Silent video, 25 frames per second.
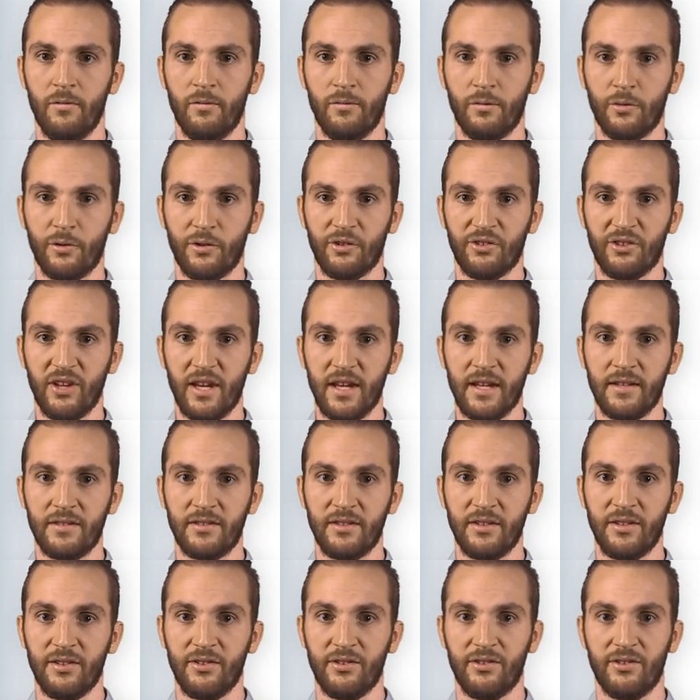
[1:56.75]
for
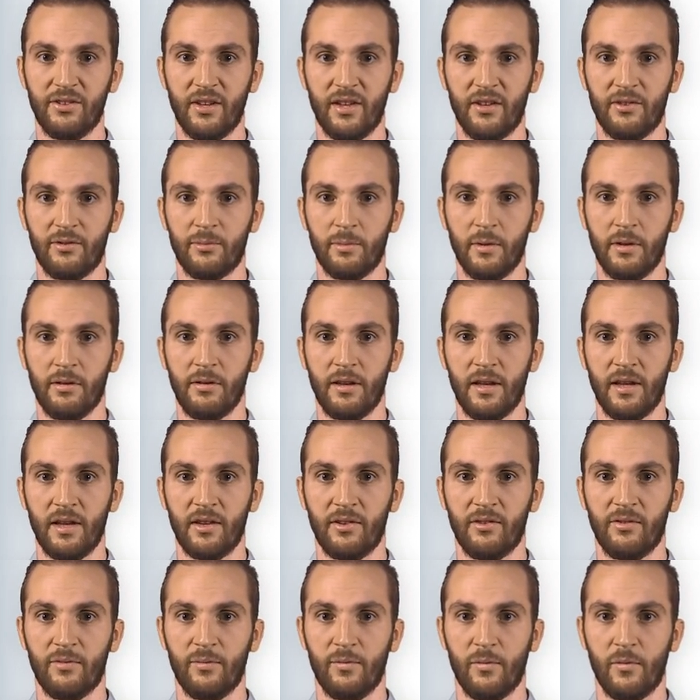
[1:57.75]
scientists as well
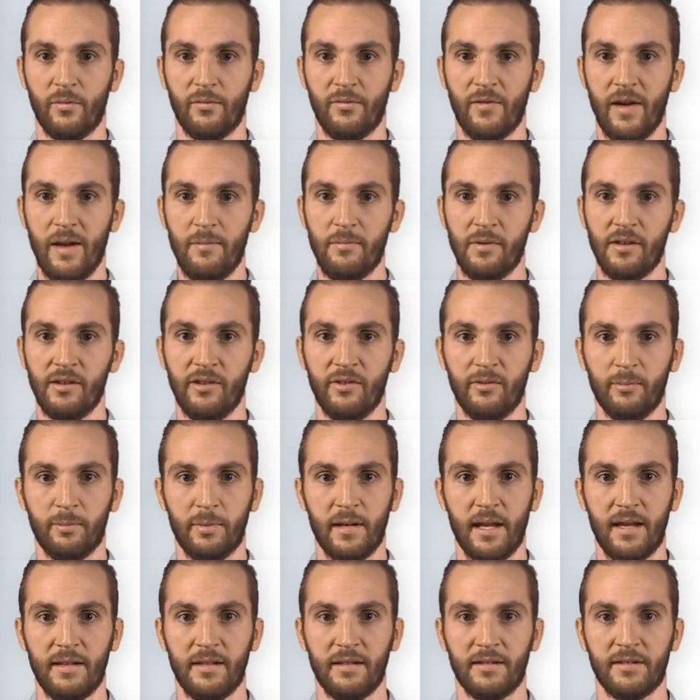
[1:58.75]
as for families
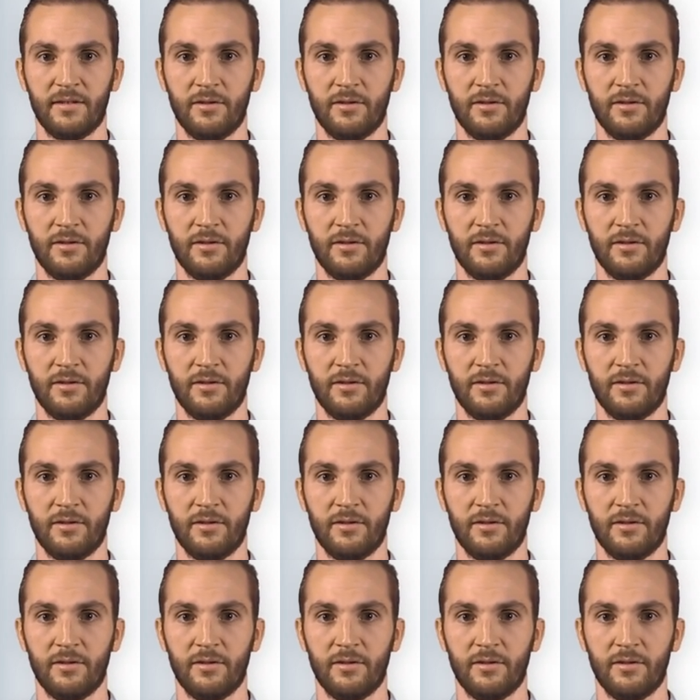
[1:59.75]
planning